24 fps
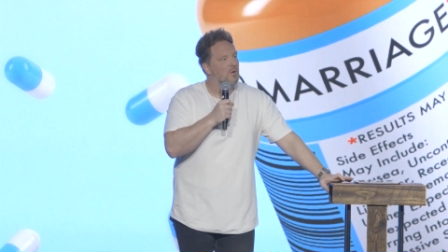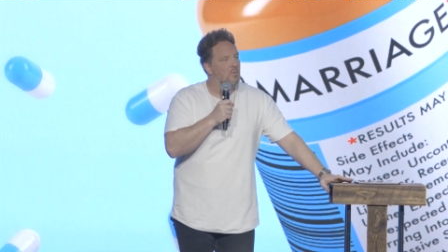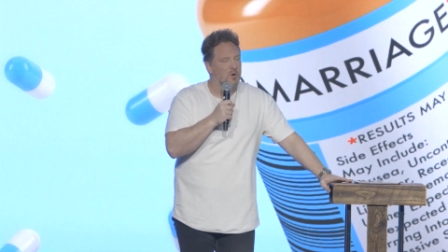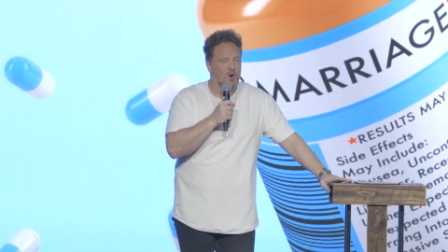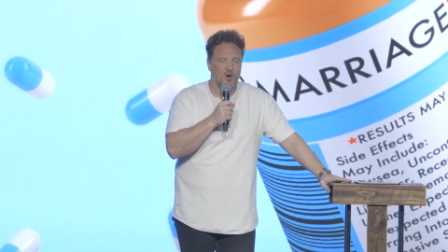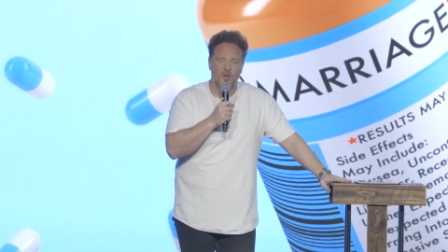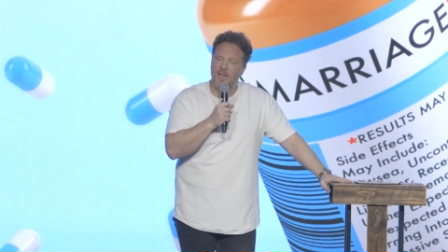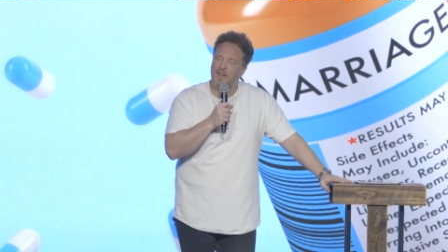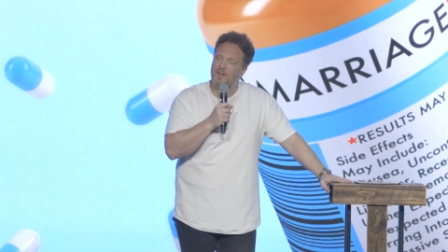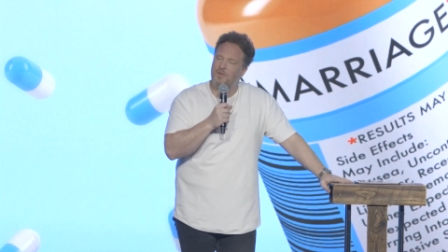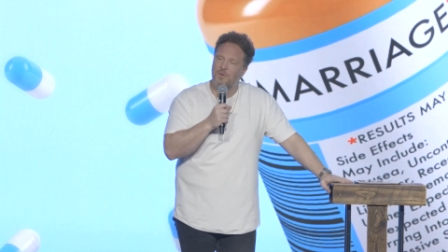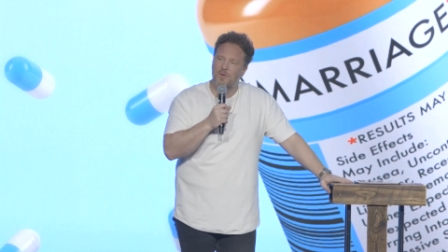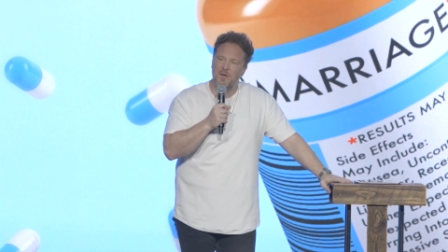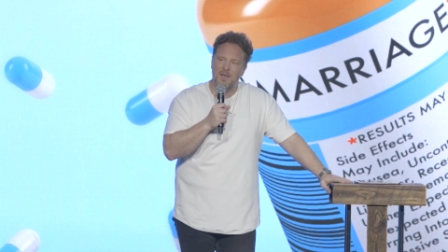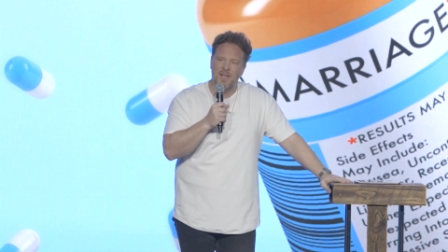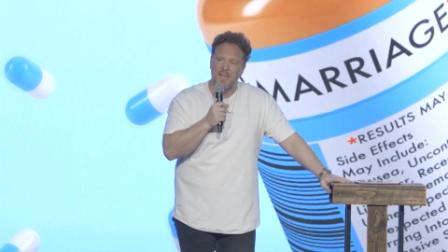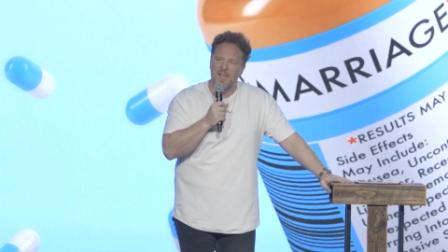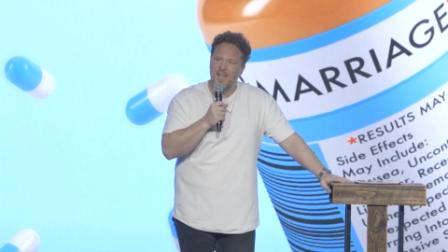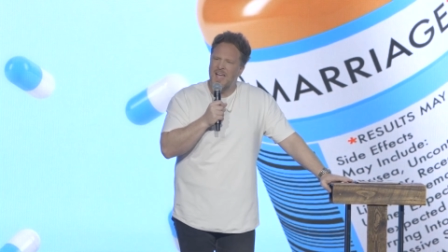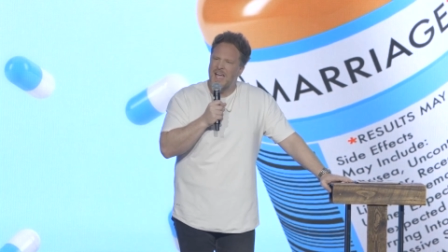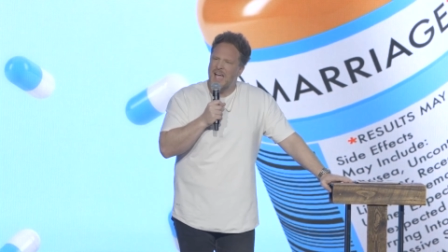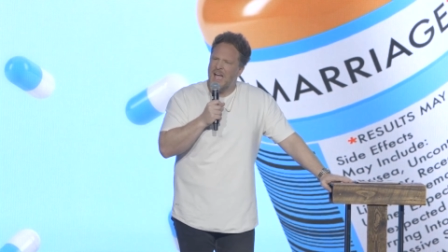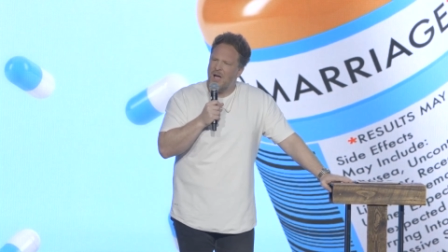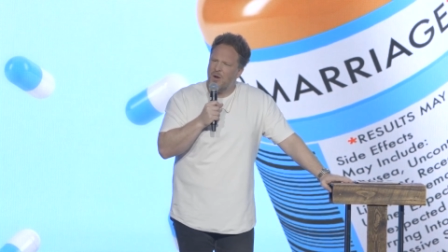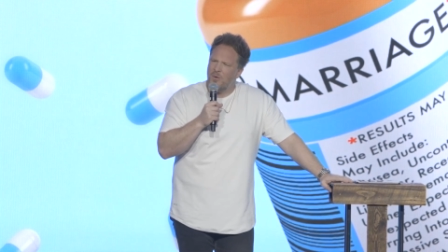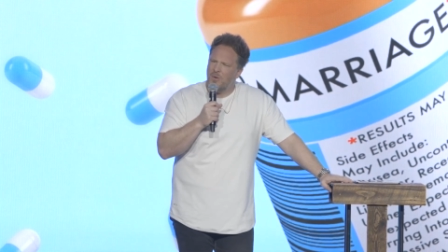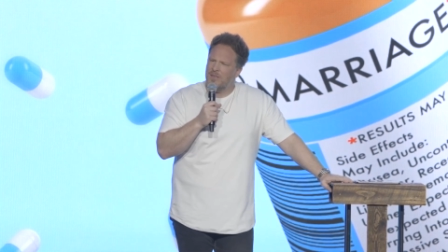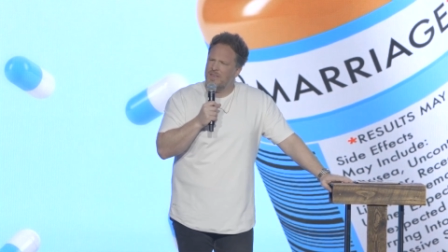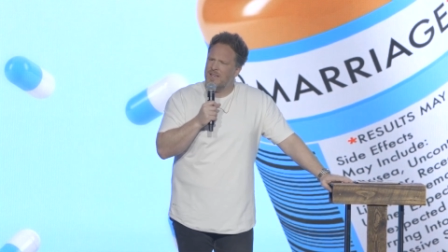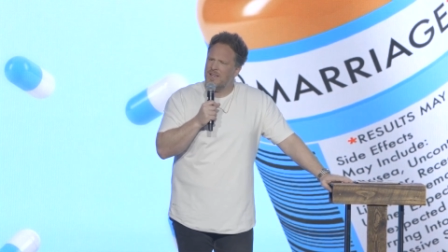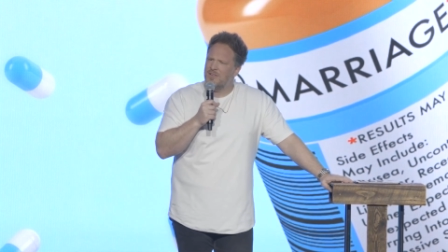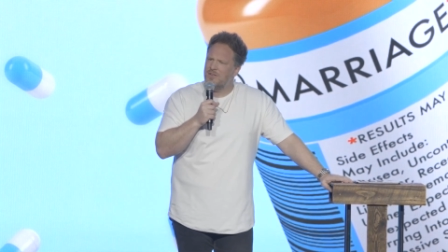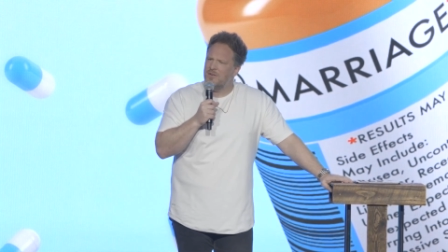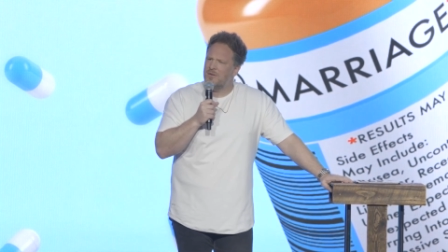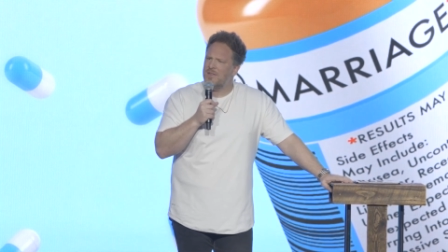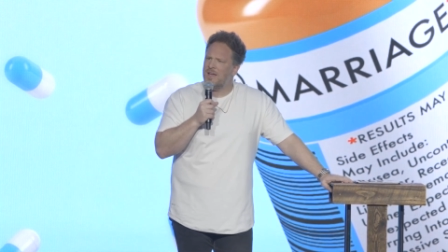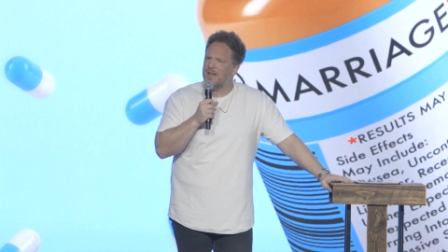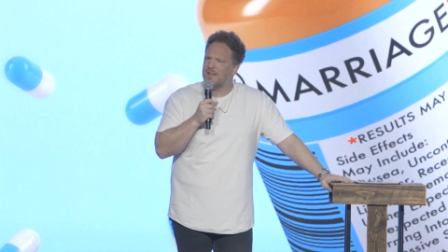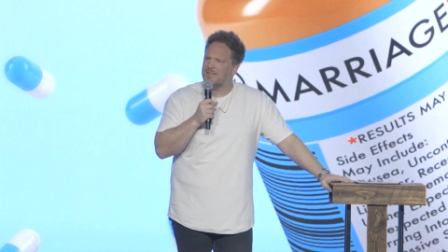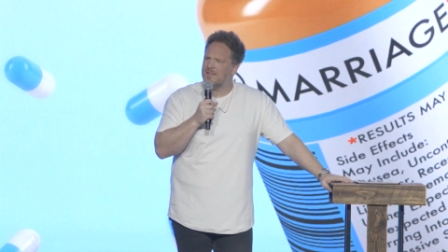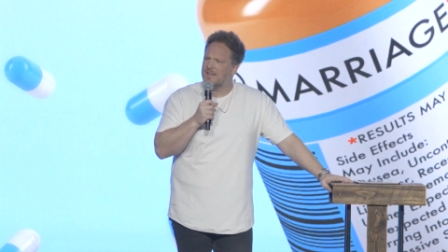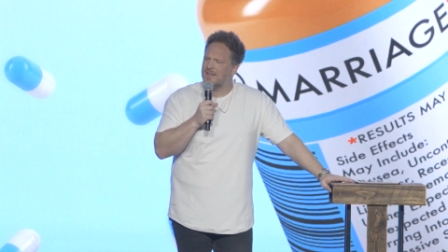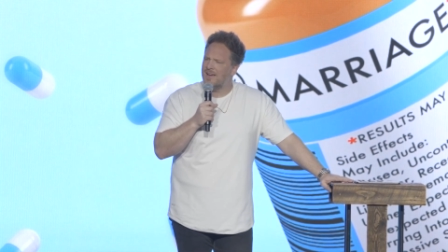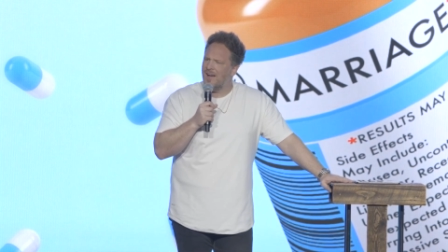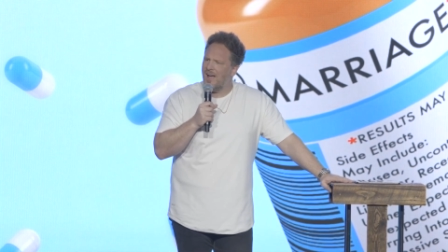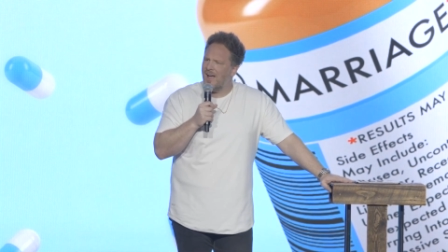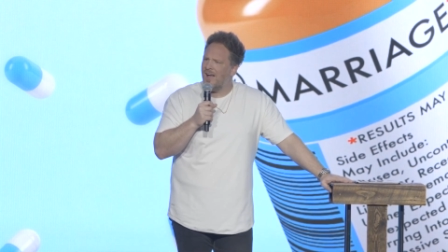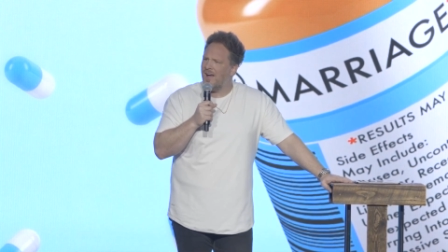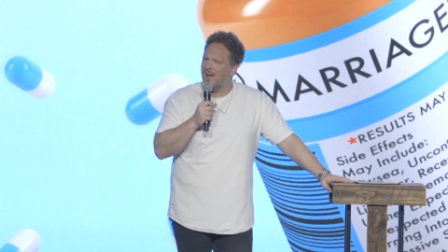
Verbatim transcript: We're like, how would they do that to God?